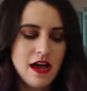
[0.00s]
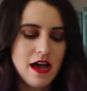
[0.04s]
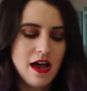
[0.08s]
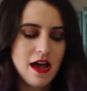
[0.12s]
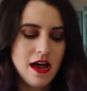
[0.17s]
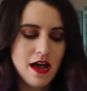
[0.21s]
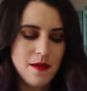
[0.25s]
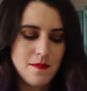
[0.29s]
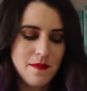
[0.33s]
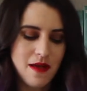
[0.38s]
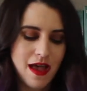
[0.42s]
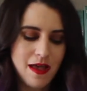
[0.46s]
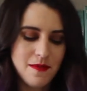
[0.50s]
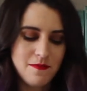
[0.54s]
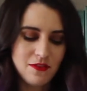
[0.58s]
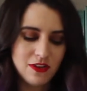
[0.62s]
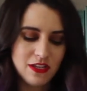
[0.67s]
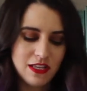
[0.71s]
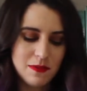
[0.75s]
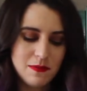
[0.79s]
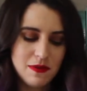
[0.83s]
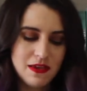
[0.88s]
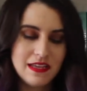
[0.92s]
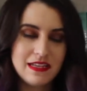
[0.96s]
I'm
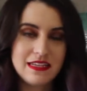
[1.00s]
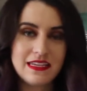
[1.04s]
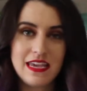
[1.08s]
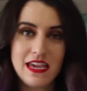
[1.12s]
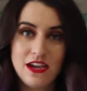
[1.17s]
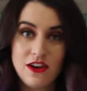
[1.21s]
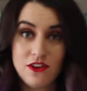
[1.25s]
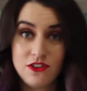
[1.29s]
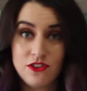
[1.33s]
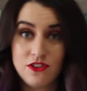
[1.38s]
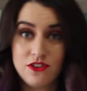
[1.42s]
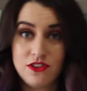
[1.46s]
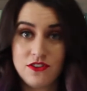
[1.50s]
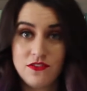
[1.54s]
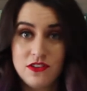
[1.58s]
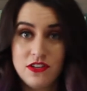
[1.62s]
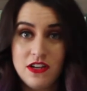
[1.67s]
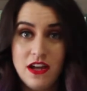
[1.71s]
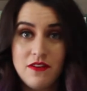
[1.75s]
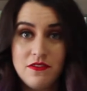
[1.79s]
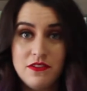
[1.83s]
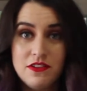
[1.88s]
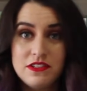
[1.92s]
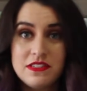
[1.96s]
really big into character-driven
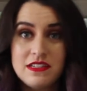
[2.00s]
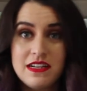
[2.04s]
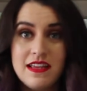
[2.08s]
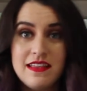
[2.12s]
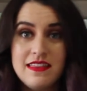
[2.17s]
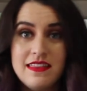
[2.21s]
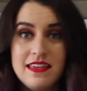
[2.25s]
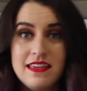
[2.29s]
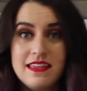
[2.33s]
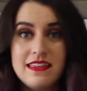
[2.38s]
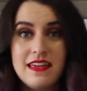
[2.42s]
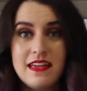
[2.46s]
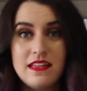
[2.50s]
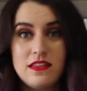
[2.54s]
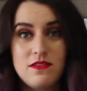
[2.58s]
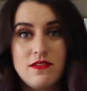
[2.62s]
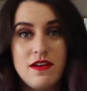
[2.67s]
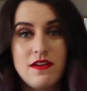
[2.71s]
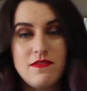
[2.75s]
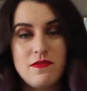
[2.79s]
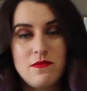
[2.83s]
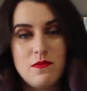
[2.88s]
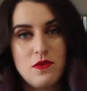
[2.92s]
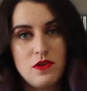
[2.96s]
novels, and I think that The
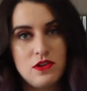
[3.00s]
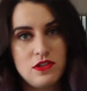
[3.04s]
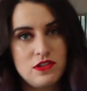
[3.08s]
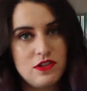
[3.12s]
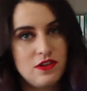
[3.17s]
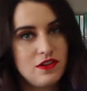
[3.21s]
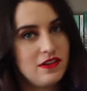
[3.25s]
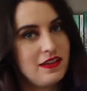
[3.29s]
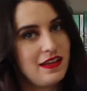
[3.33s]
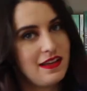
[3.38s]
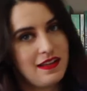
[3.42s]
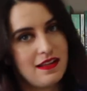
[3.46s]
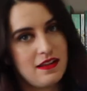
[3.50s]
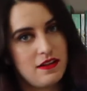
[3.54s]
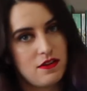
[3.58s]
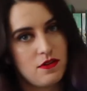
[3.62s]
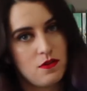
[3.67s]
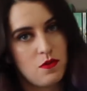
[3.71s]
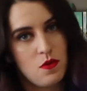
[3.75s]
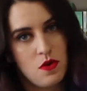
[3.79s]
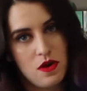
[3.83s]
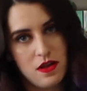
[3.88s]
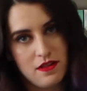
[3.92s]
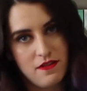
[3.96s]
Raven Boys certainly
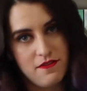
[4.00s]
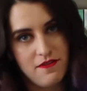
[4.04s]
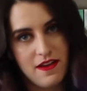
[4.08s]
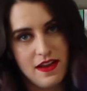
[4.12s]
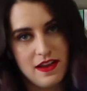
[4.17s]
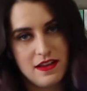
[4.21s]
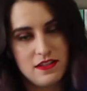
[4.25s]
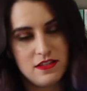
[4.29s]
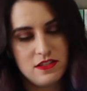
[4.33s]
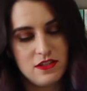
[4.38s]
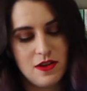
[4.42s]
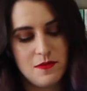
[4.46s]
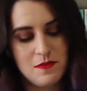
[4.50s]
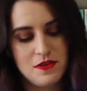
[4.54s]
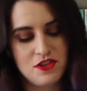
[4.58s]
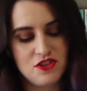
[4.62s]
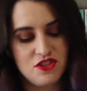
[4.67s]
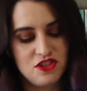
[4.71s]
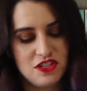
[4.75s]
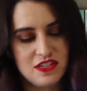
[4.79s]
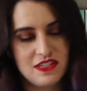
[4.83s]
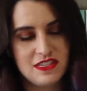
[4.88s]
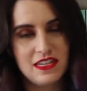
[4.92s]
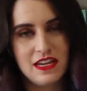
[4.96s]
qualifies, so I'm
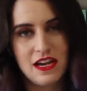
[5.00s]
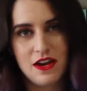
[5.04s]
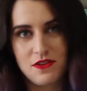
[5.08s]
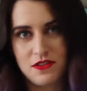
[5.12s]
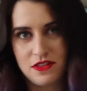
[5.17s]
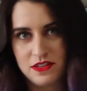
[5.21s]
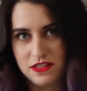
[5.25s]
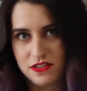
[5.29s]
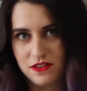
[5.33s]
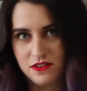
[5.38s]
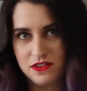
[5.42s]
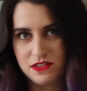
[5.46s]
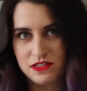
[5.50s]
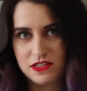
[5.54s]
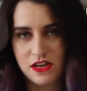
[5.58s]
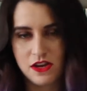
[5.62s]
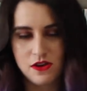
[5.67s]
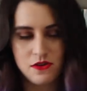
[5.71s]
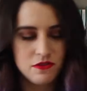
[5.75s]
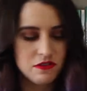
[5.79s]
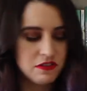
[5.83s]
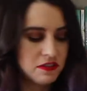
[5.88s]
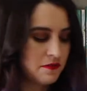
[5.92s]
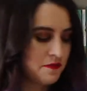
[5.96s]
interested to see how the series
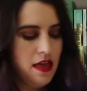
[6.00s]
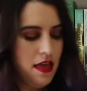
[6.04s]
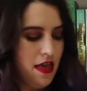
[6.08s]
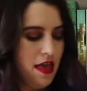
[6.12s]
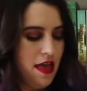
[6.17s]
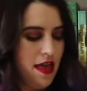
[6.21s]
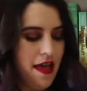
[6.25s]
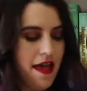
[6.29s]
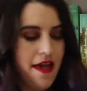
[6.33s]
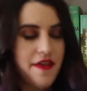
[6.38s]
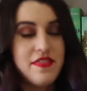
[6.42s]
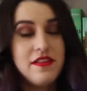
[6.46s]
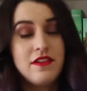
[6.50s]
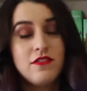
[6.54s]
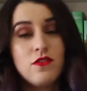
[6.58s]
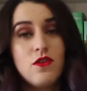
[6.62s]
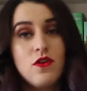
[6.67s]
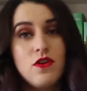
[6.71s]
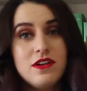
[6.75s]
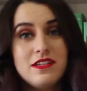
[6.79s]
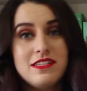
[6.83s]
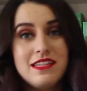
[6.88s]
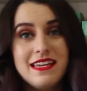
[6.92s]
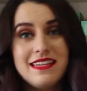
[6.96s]
goes. And then, of
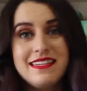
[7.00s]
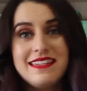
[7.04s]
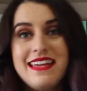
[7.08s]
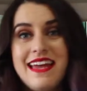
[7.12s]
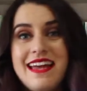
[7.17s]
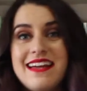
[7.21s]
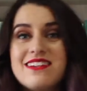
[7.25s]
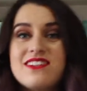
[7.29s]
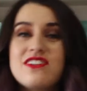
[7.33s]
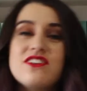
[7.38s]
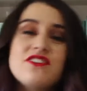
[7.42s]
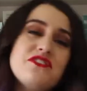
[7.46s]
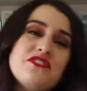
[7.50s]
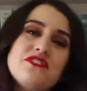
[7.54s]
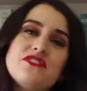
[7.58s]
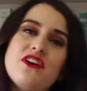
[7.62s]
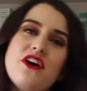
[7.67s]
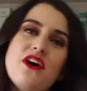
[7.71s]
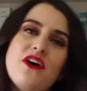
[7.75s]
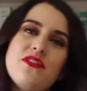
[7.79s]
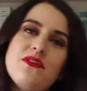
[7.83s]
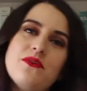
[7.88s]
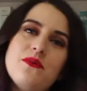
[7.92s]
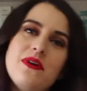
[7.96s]
course, I snagged Turtles
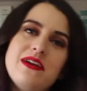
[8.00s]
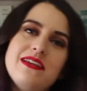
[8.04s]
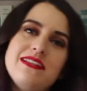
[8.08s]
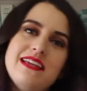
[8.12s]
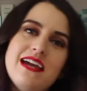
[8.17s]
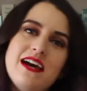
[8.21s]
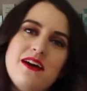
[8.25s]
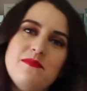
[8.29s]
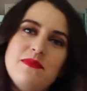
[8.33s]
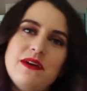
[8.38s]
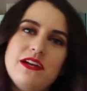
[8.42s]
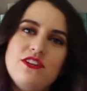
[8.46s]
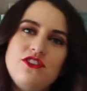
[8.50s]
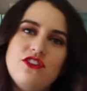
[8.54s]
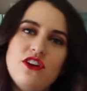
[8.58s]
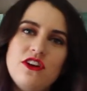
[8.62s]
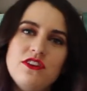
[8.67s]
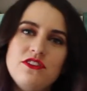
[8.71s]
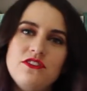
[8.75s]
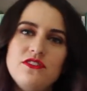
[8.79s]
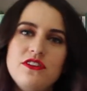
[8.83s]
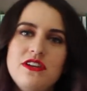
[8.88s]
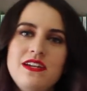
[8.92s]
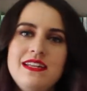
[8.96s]
All the Way Down by
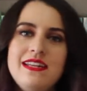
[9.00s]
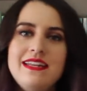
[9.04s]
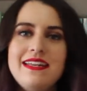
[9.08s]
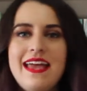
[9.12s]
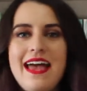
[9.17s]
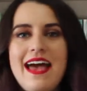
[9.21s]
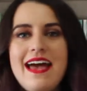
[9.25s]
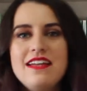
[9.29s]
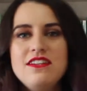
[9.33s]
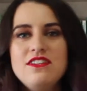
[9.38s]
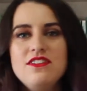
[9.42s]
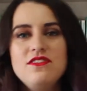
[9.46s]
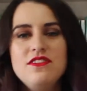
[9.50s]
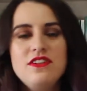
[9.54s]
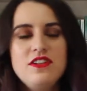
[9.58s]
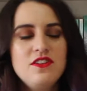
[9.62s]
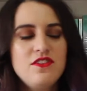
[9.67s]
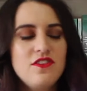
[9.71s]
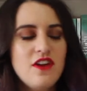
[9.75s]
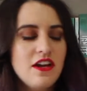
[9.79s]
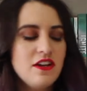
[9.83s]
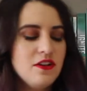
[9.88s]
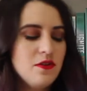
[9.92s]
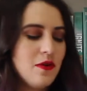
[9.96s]
John Green and had to read
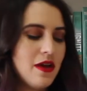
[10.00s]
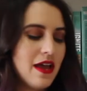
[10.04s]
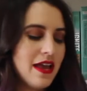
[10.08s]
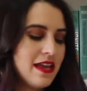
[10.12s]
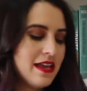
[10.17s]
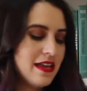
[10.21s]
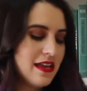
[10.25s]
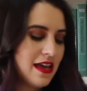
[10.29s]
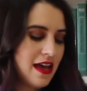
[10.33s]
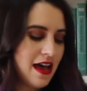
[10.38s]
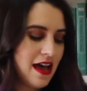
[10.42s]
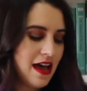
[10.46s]
it right away.